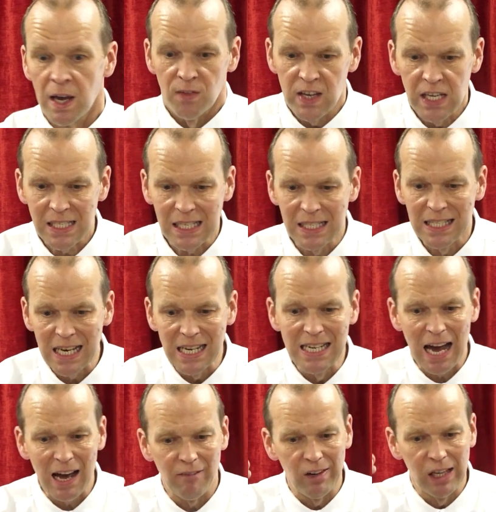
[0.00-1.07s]
This is the
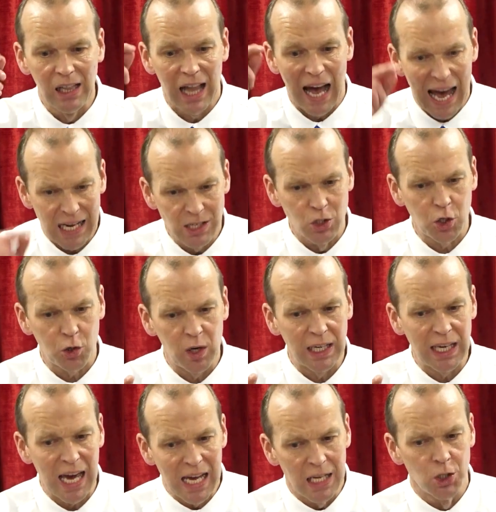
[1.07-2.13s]
devil
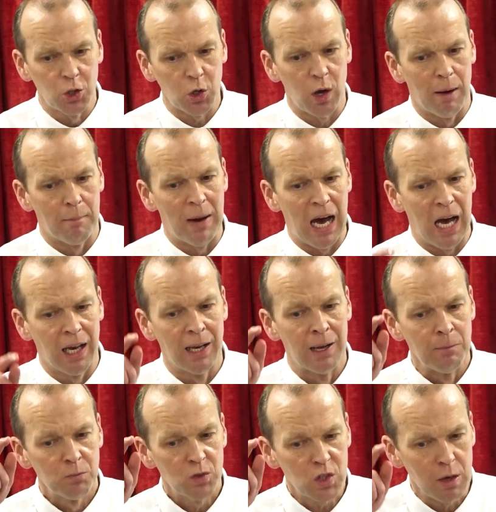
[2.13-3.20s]
entering into a man
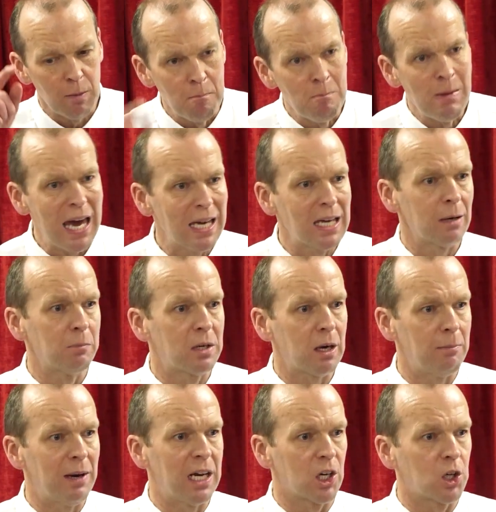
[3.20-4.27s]
to make him
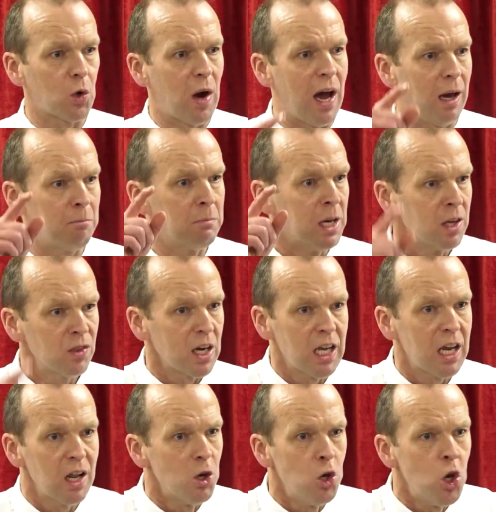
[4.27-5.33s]
commit a crime that
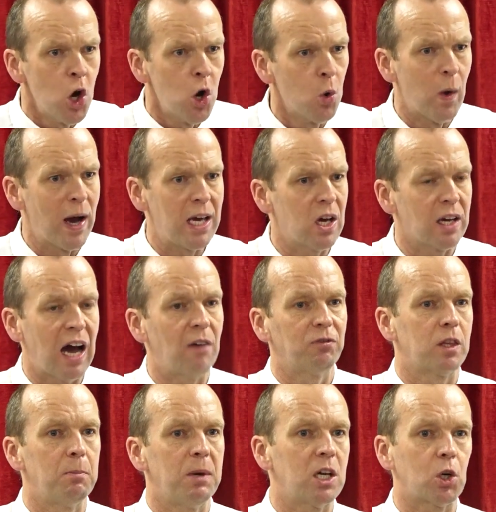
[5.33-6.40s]
it, no way you'd have
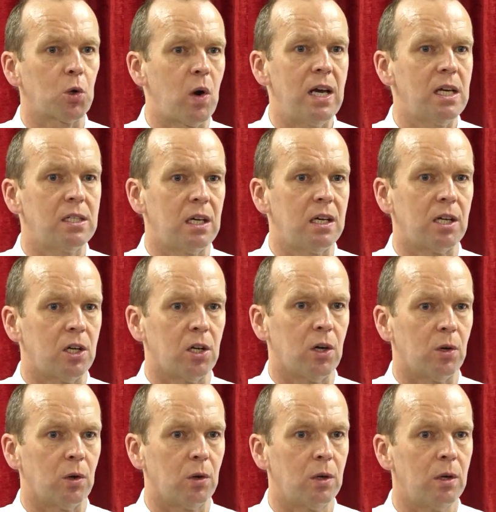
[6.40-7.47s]
to be crazy to
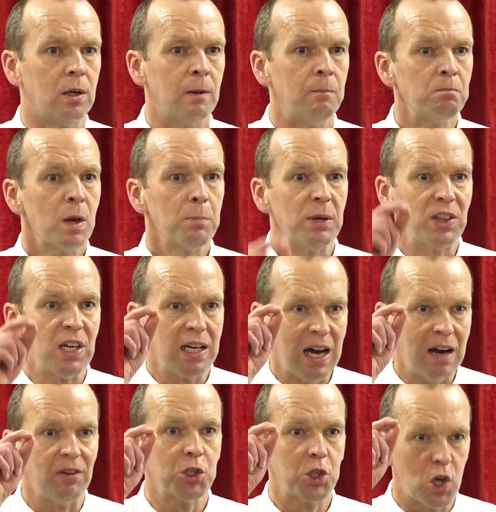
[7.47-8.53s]
do. But the
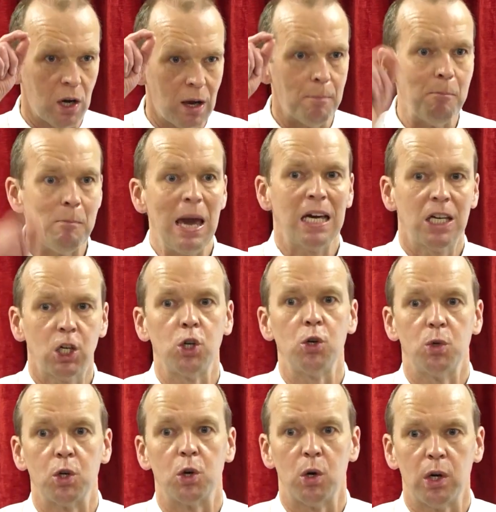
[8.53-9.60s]
devil's going to make you
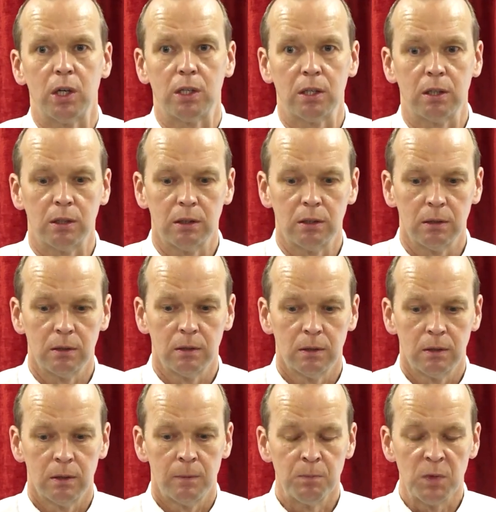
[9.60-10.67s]
do it.
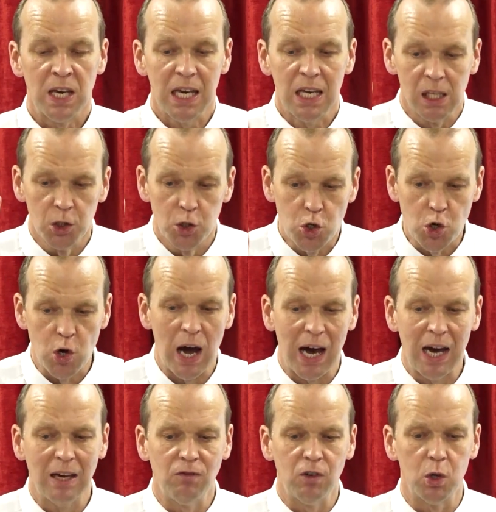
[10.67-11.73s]
He'll
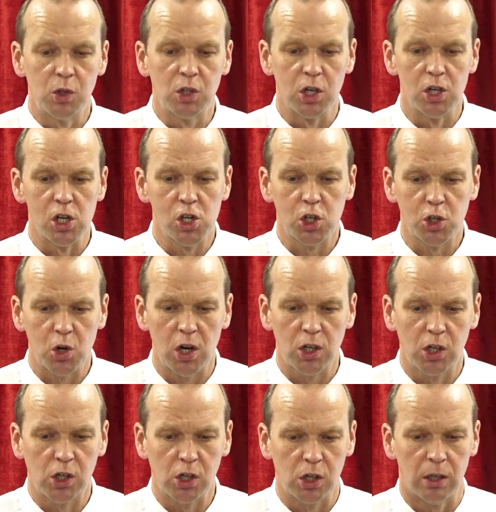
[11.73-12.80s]
drive you to
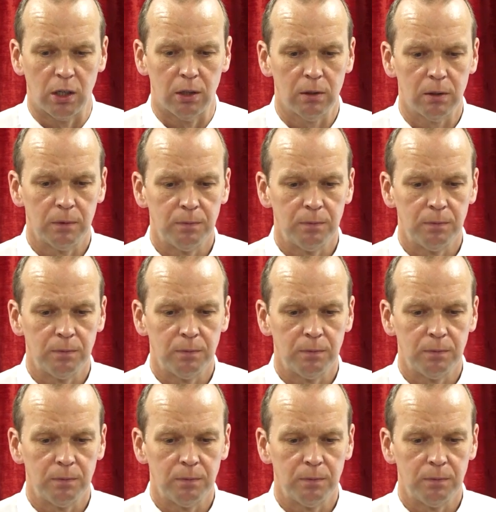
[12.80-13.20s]
destruction.